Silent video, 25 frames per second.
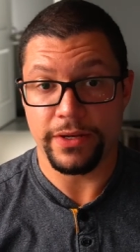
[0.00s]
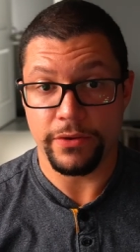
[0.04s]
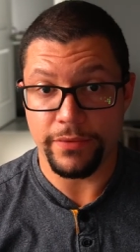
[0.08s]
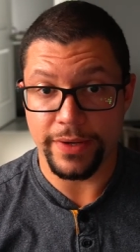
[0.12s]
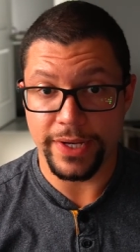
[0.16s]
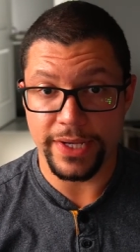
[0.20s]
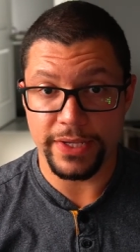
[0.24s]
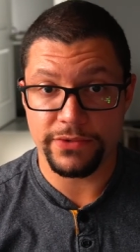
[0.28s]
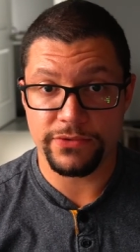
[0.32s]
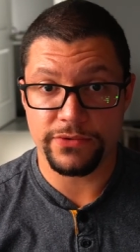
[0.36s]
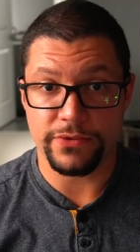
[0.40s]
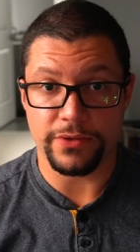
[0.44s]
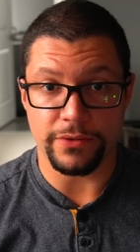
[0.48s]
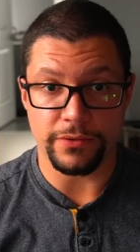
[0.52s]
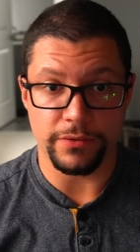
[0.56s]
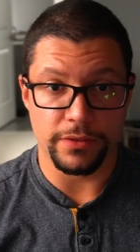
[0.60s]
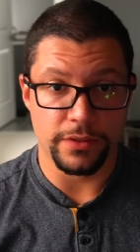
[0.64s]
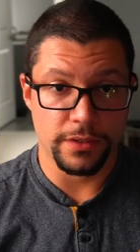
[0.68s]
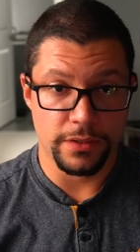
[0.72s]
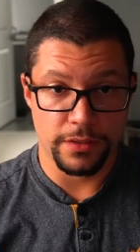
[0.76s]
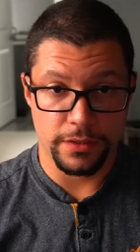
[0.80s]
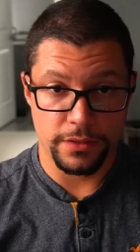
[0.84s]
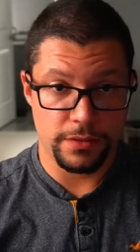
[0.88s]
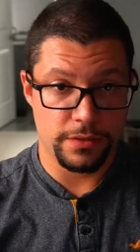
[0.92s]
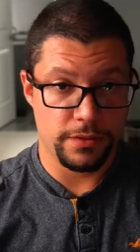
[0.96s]
So
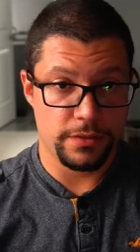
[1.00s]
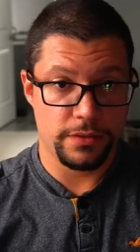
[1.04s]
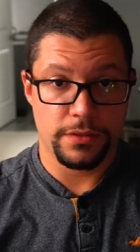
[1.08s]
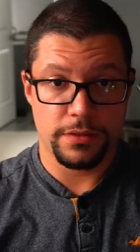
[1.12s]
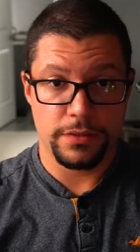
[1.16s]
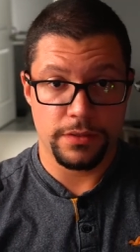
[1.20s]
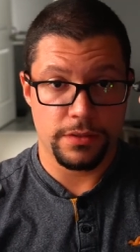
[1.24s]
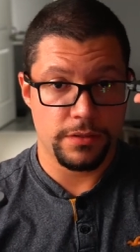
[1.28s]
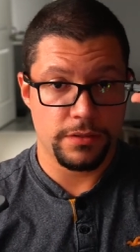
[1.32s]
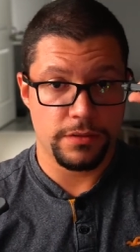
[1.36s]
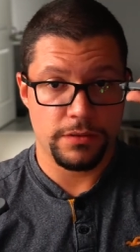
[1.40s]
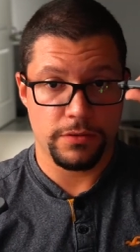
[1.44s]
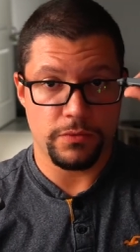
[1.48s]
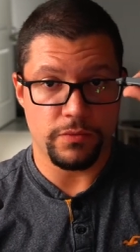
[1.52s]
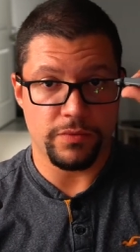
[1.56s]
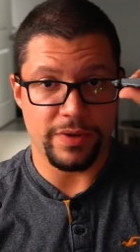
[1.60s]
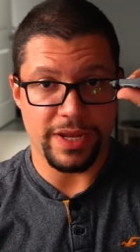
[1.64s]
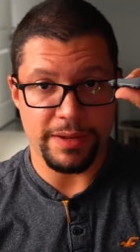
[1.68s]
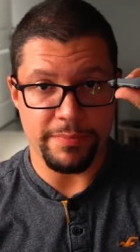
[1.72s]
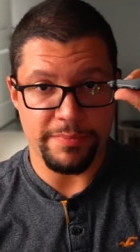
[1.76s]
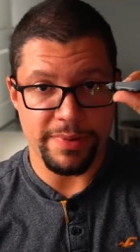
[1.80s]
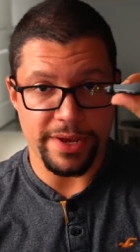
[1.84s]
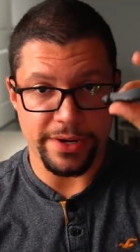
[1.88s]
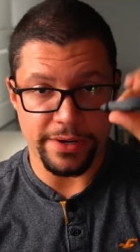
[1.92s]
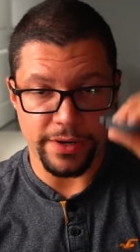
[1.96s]
way
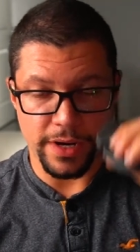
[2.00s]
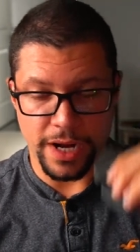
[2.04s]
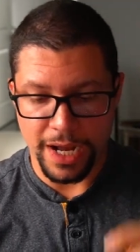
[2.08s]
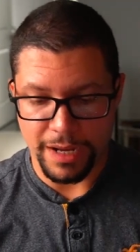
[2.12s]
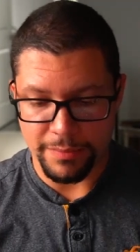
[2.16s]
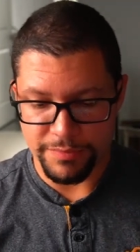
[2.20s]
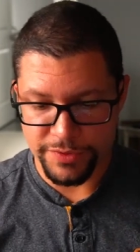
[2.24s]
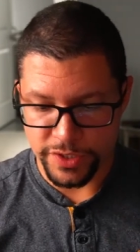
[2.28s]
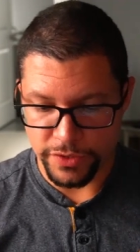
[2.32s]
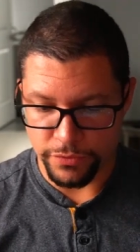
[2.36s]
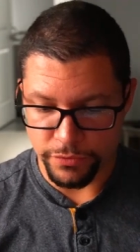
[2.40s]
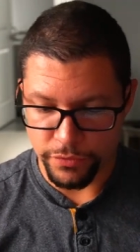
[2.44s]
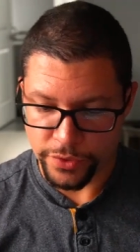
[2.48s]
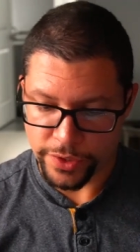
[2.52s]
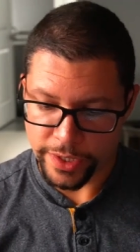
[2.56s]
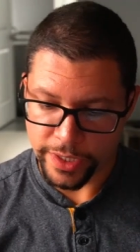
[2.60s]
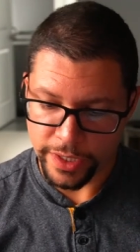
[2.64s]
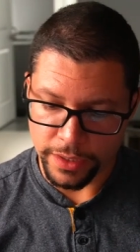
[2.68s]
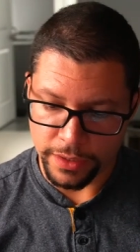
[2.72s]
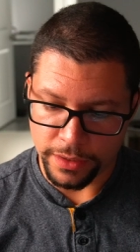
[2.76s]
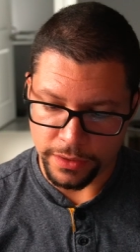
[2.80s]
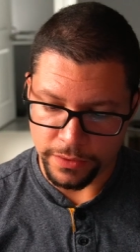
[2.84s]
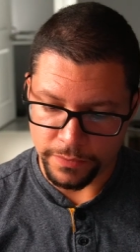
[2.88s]
better option for you.